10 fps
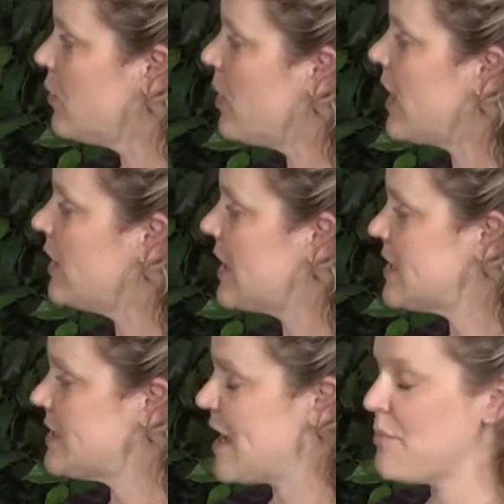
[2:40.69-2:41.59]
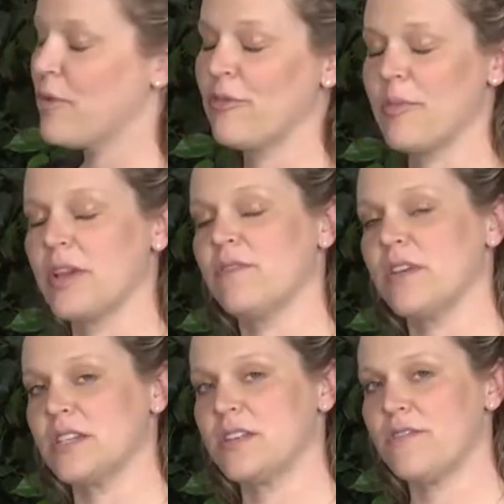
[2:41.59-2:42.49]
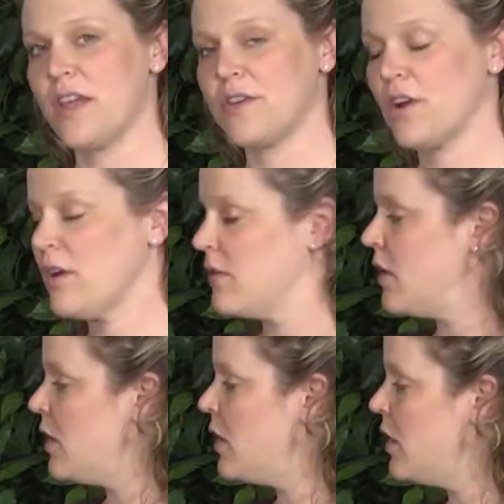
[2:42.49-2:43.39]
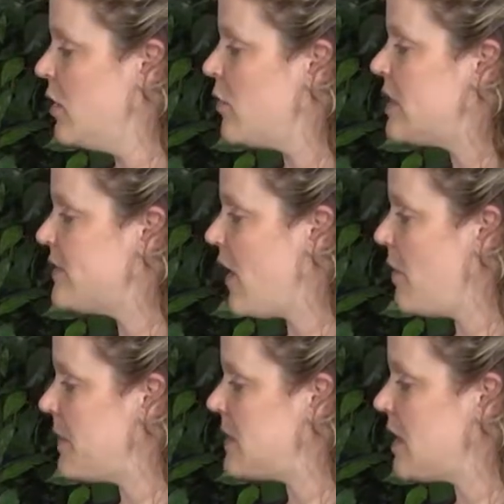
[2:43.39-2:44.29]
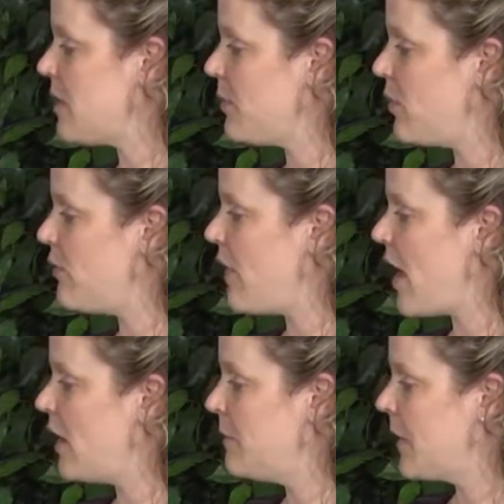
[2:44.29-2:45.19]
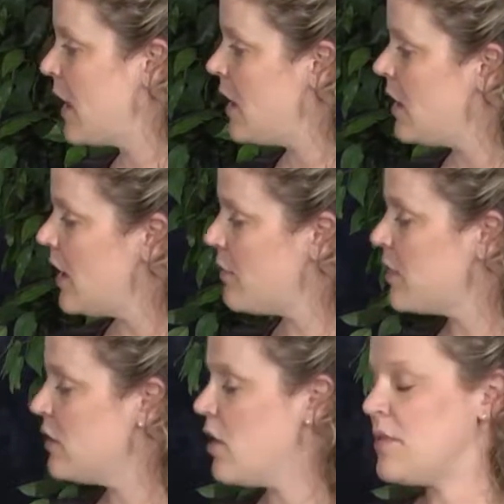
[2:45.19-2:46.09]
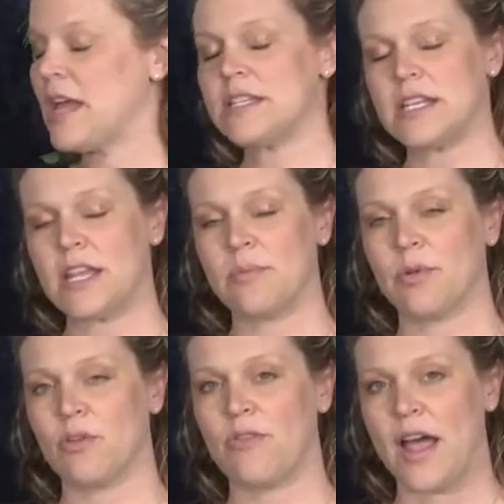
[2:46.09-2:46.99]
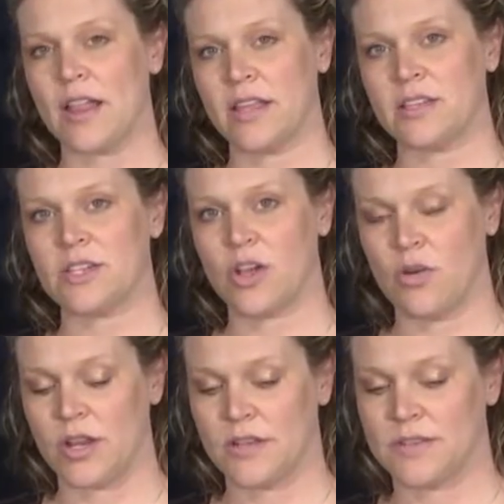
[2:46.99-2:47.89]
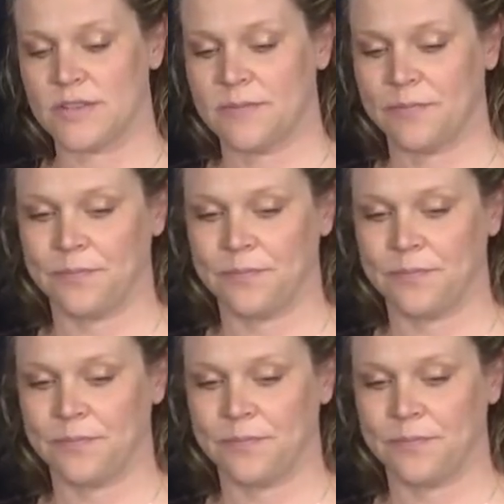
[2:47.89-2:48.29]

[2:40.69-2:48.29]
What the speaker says: We collect a sample from a convicted offender, we develop a DNA profile, and we load that DNA profile into CODIS.